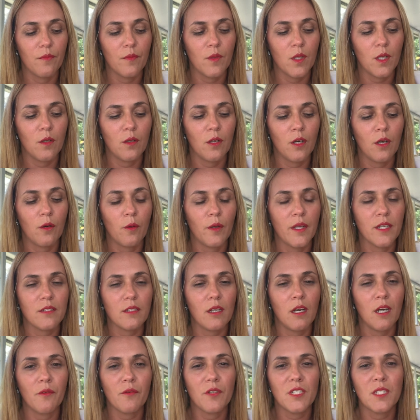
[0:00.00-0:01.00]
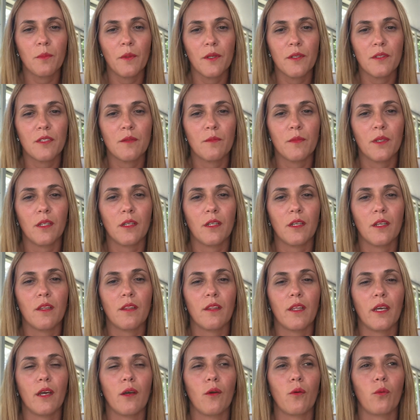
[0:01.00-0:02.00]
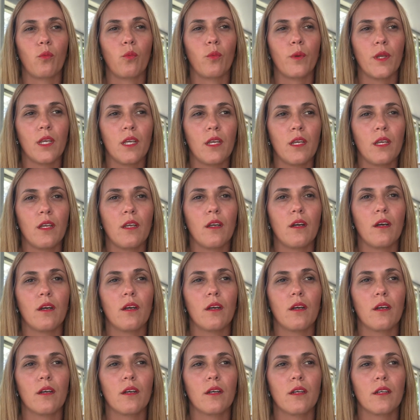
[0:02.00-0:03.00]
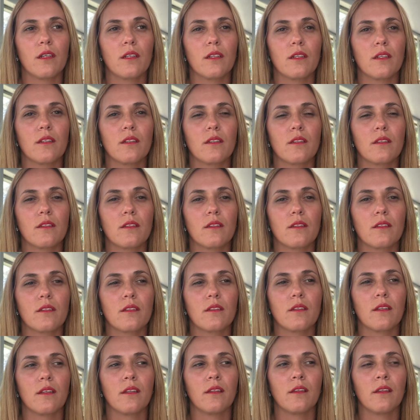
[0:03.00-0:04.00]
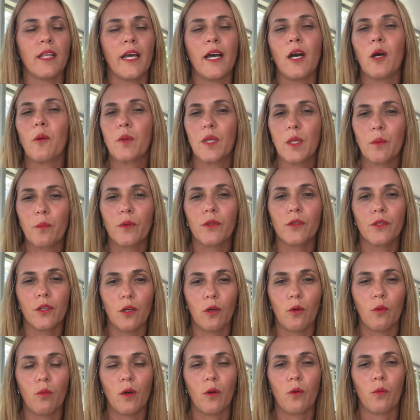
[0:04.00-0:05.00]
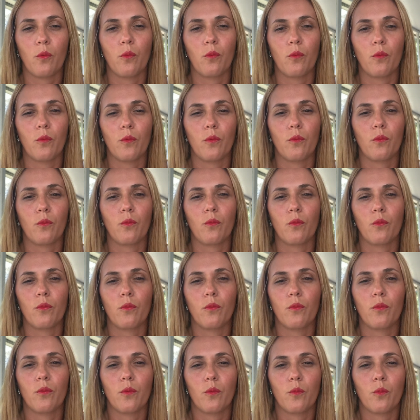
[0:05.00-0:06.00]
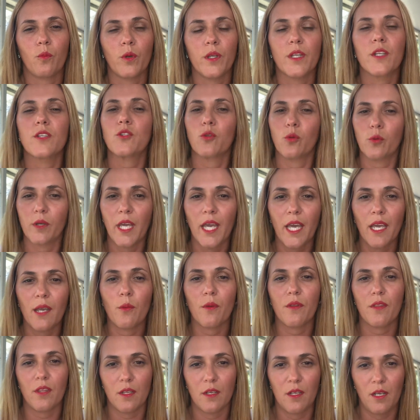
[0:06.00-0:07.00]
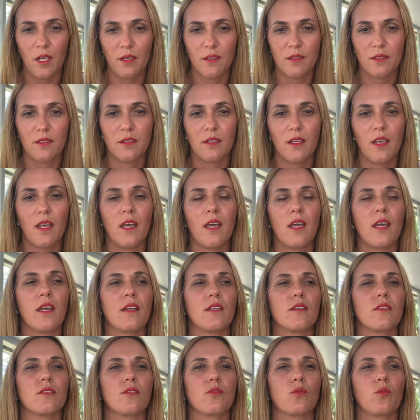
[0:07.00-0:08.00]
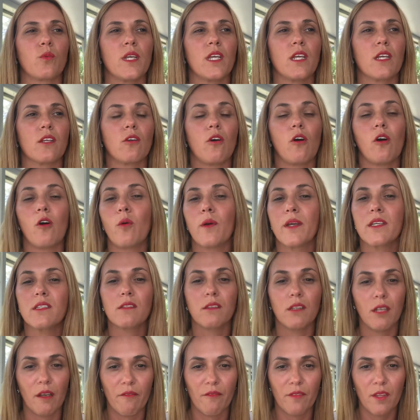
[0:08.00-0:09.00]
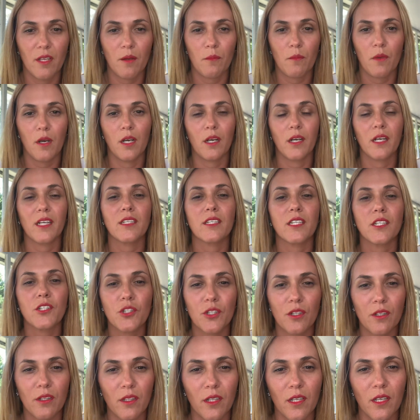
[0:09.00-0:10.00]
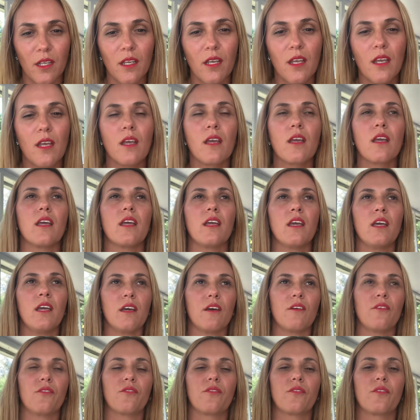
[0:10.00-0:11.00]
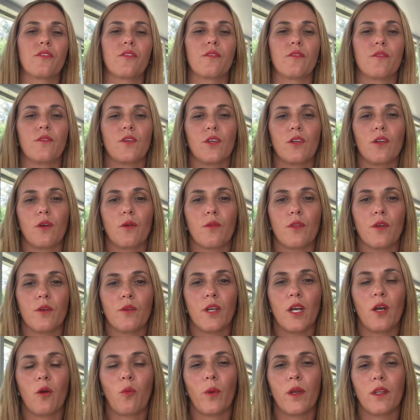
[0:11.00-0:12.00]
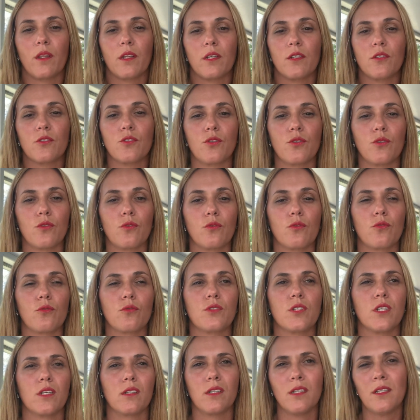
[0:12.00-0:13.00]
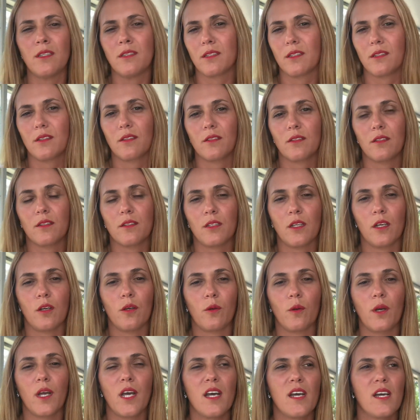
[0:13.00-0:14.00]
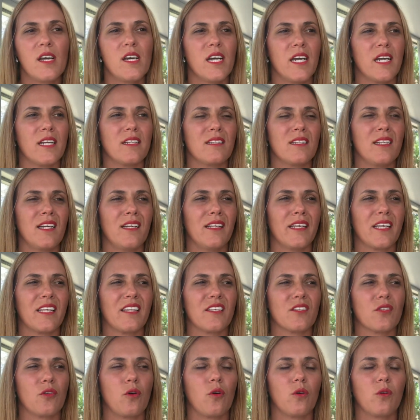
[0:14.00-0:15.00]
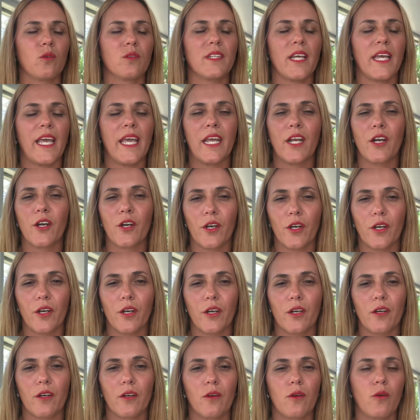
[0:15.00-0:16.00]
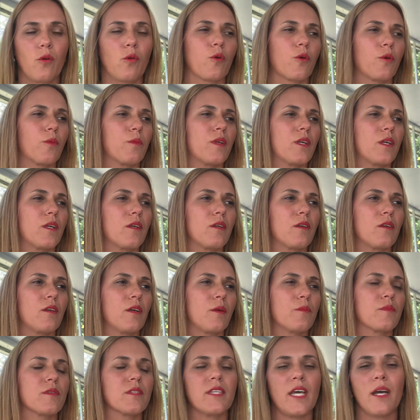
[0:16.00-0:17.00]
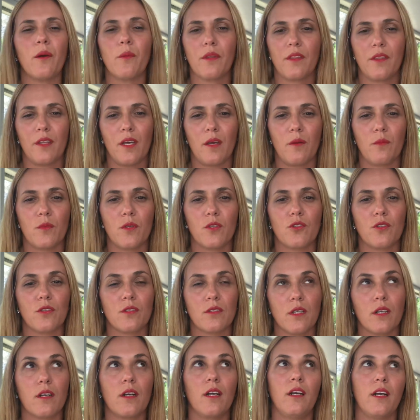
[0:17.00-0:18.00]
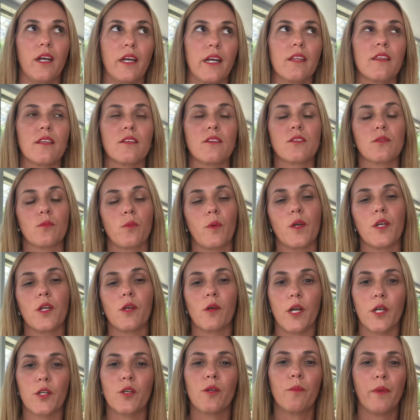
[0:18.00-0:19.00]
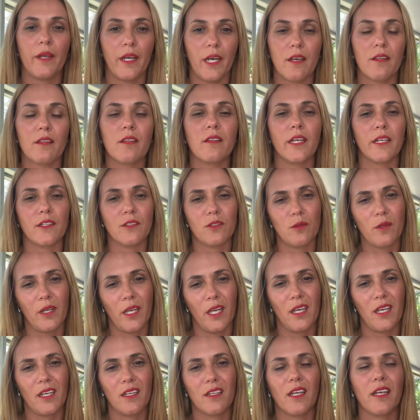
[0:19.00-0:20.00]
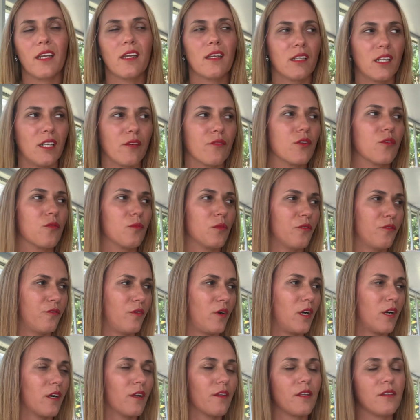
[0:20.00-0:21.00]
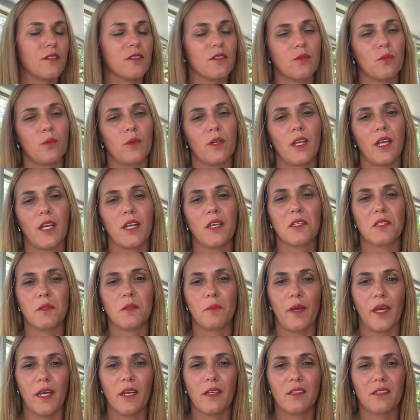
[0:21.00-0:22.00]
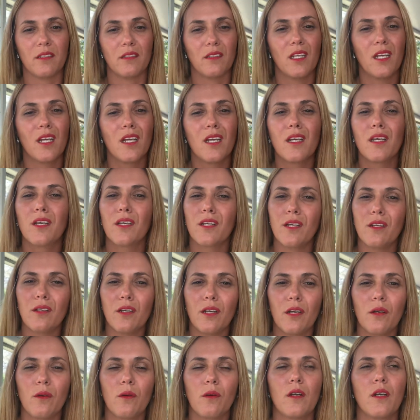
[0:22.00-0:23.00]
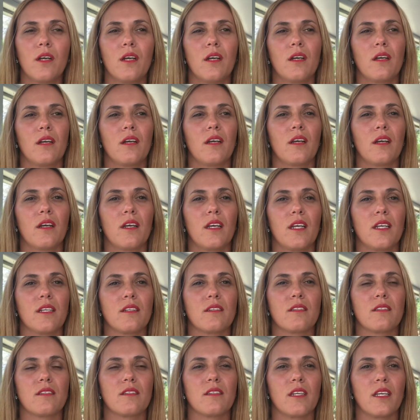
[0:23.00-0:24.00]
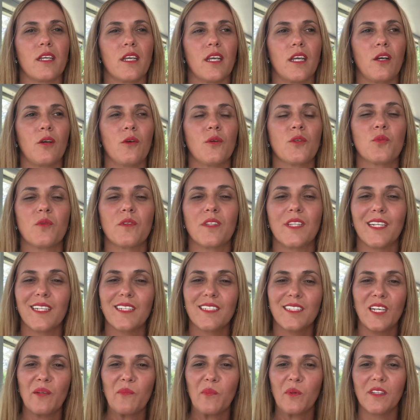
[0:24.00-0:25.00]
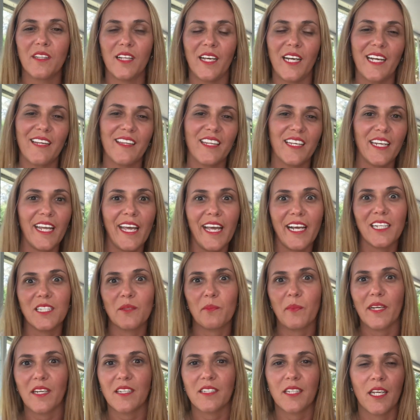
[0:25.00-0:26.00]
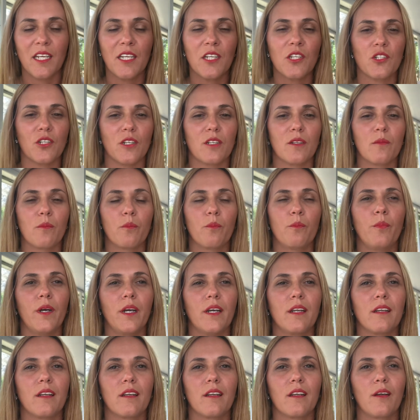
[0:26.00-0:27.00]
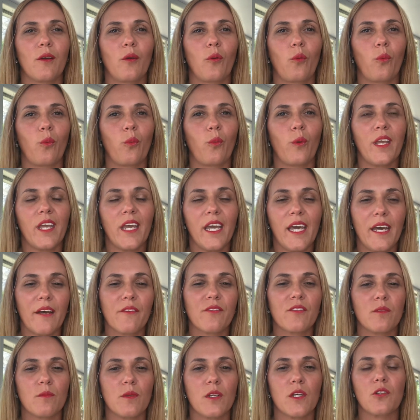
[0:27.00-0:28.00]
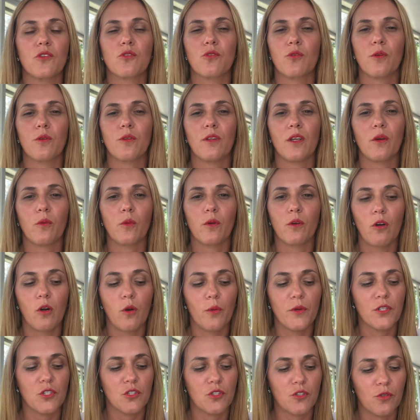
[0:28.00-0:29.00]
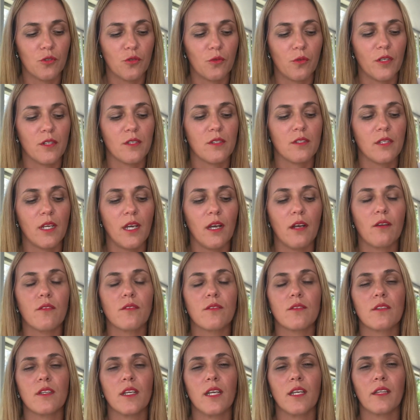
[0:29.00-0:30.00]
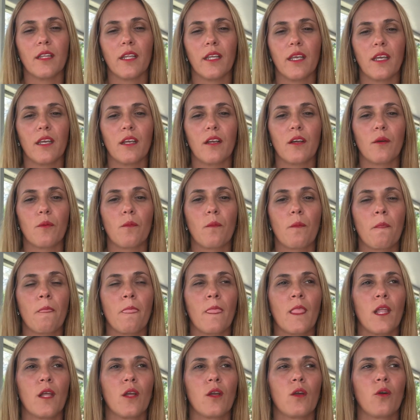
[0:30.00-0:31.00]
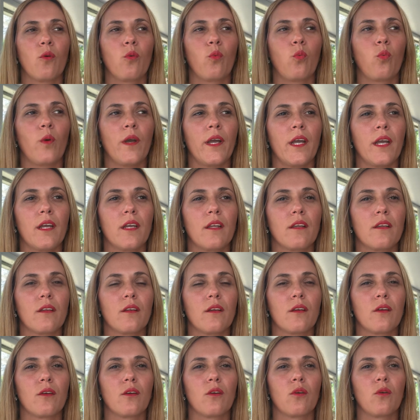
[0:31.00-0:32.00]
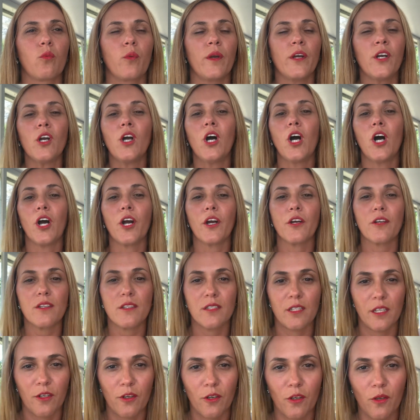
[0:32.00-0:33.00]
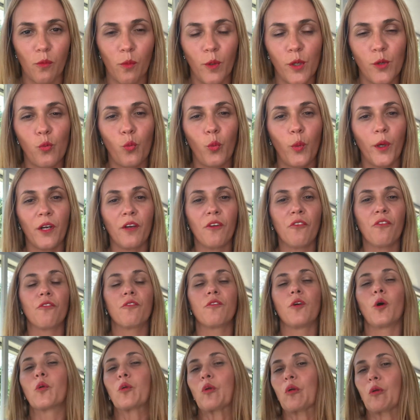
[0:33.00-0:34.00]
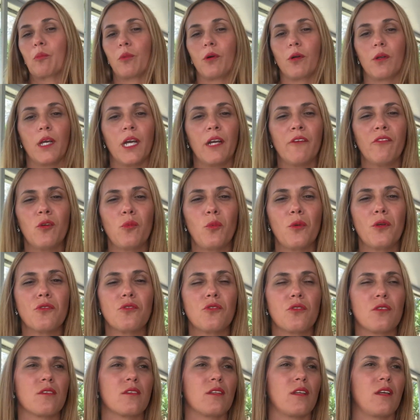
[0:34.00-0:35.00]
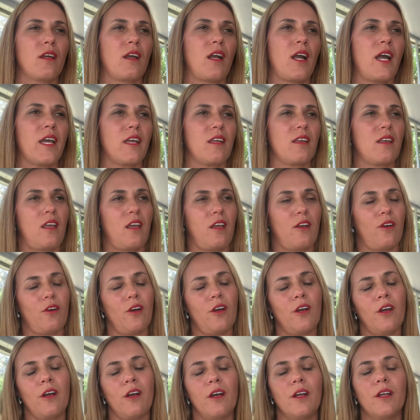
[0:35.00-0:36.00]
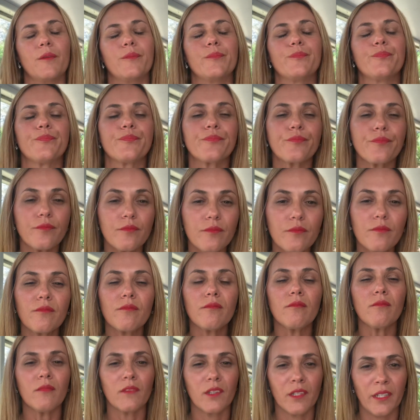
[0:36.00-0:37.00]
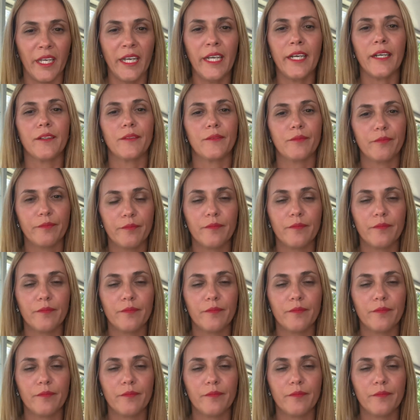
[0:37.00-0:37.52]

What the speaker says: It's our responsibility that we allow people know what is okay within us. And we can always love them unconditionally if, they're not willing to listen. So it's not like this hold anger or be upset with them. It's just like, all right, this is where you're on your path, and that's okay, and I can love you from afar. This is what I expect. And, it goes with that double line, that expectation. But we have to make sure that we're always true to ourselves. And like when we're heart-centered, when we're vulnerable, everyone's just like, I can get hurt. Yeah,